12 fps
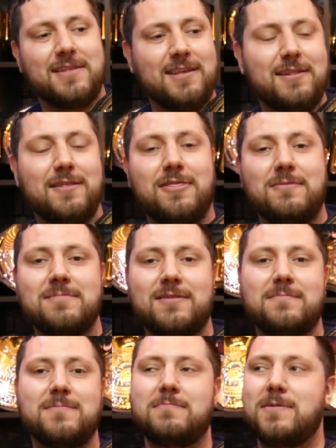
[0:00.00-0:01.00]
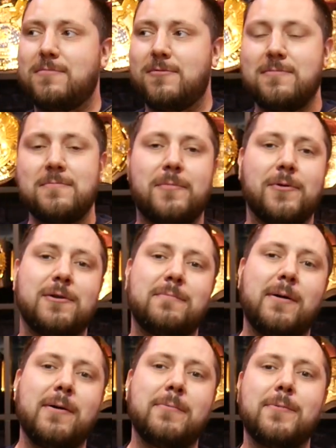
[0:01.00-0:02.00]
The thumbs up that people have been putting on
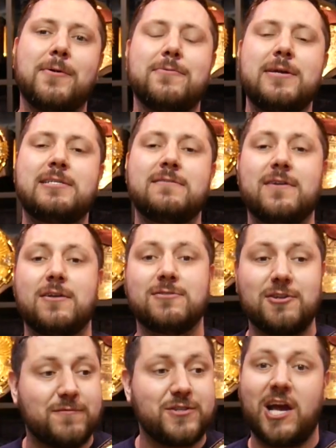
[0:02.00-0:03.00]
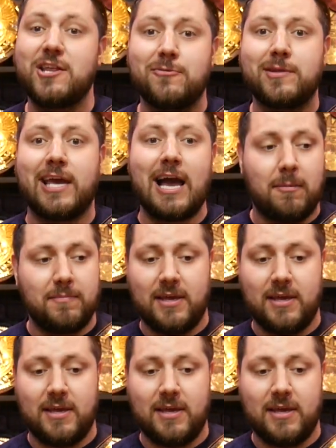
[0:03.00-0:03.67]
my more recent videos have genuinely helped.